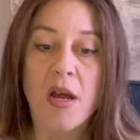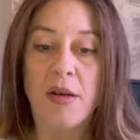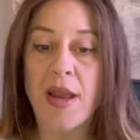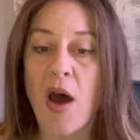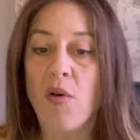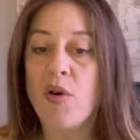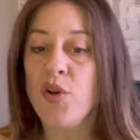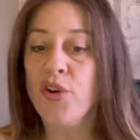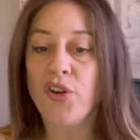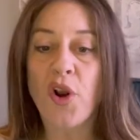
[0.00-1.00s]
Now,
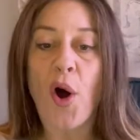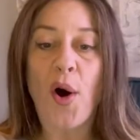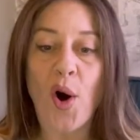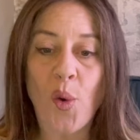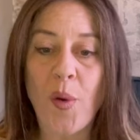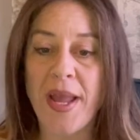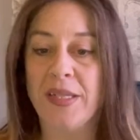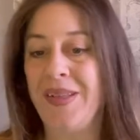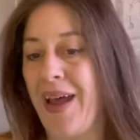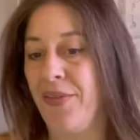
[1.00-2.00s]
you should
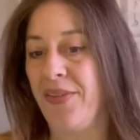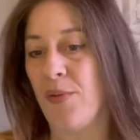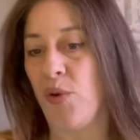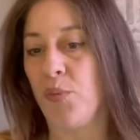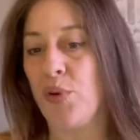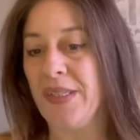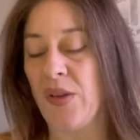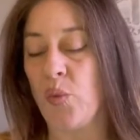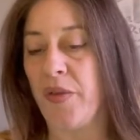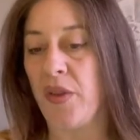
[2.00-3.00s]
always have someone
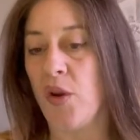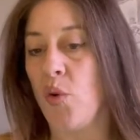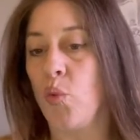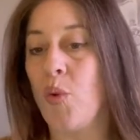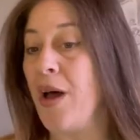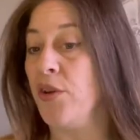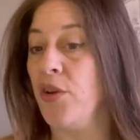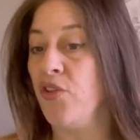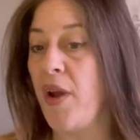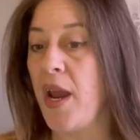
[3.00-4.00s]
present with you while
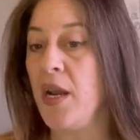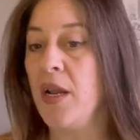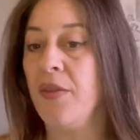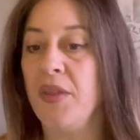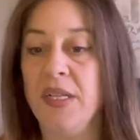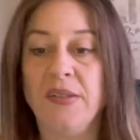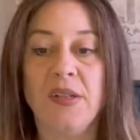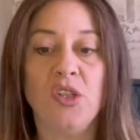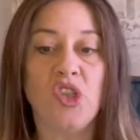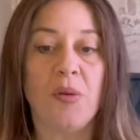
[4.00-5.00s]
you train.
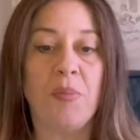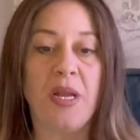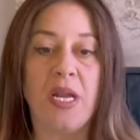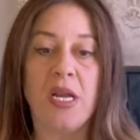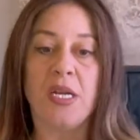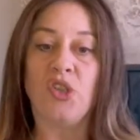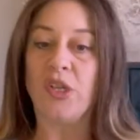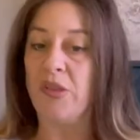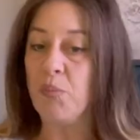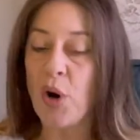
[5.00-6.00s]
This should be
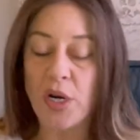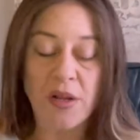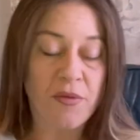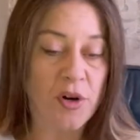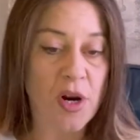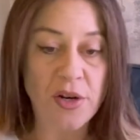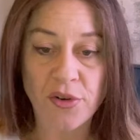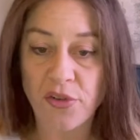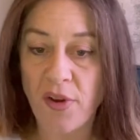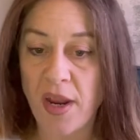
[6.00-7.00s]
just part of your
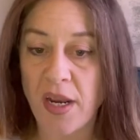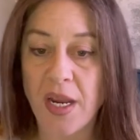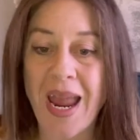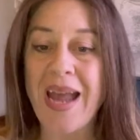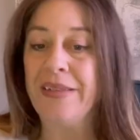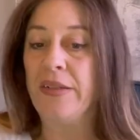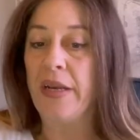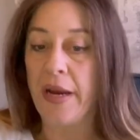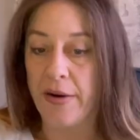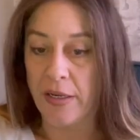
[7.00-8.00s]
understanding as
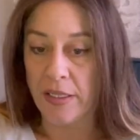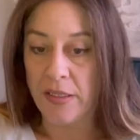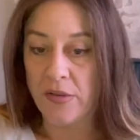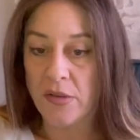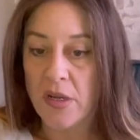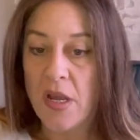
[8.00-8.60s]
an aerialist.